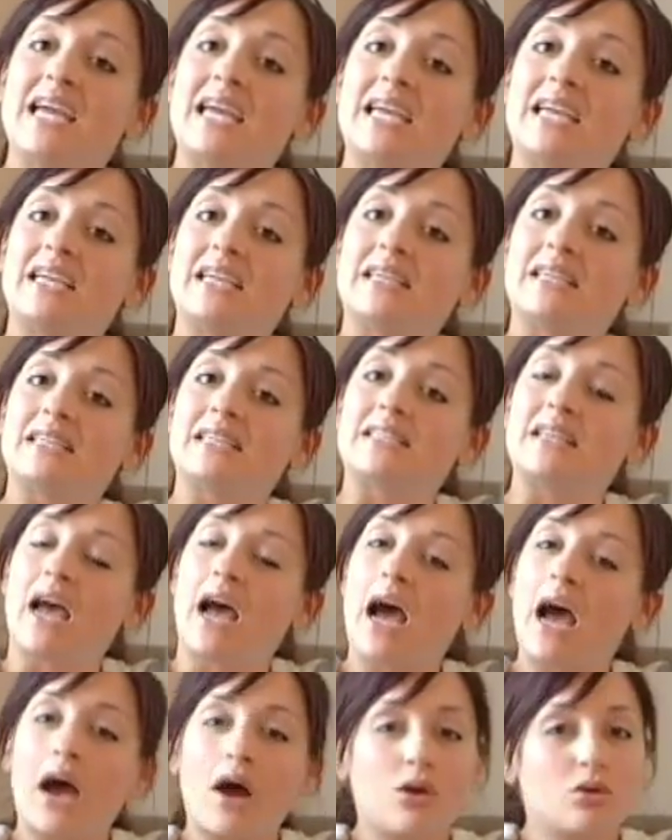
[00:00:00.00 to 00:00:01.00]
is
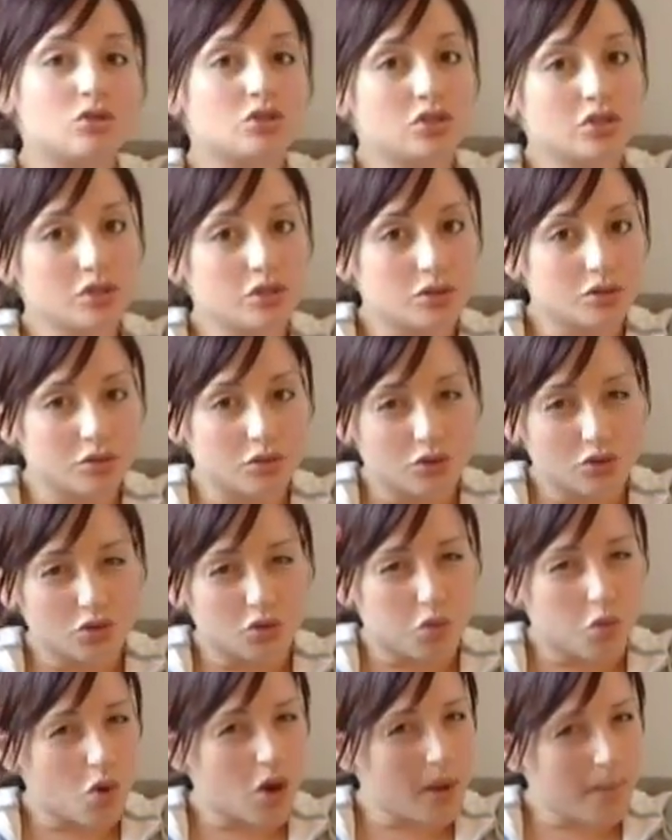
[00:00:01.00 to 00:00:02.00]
how to lose
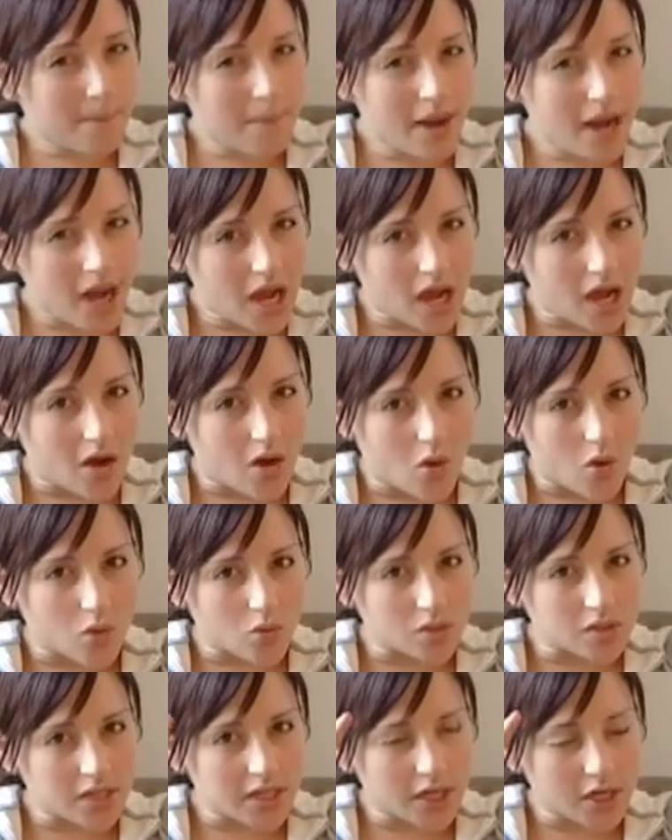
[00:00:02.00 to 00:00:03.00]
1
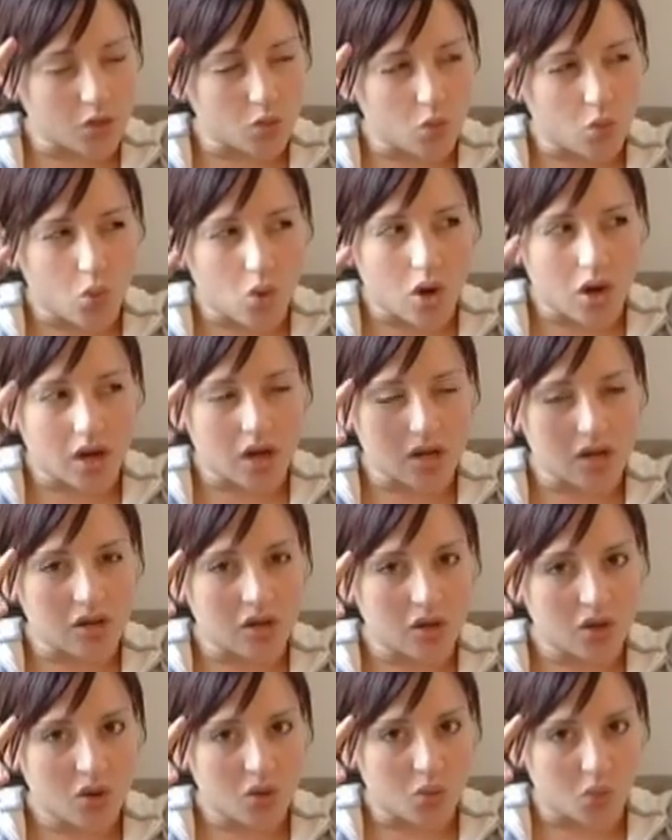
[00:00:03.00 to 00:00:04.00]
pound in
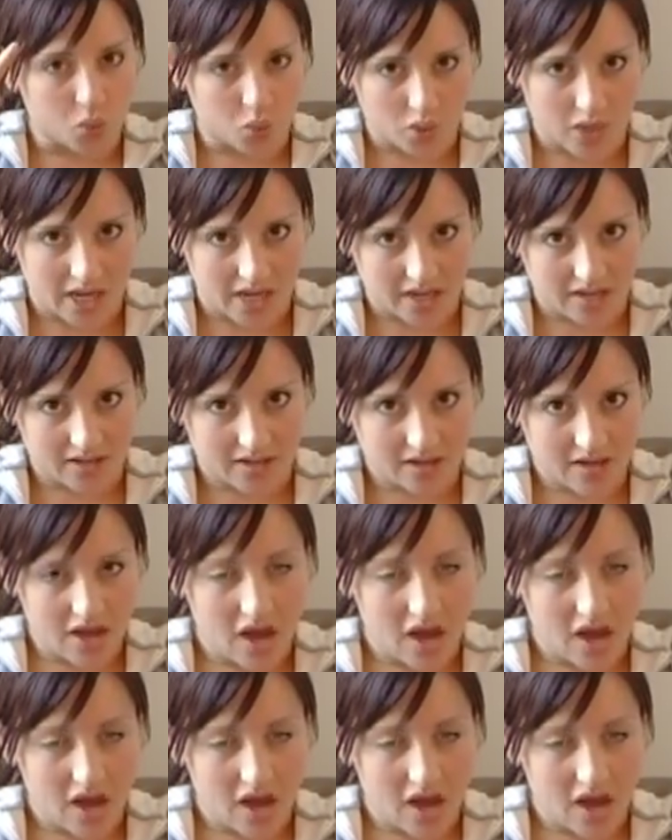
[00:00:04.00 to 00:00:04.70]
1 week.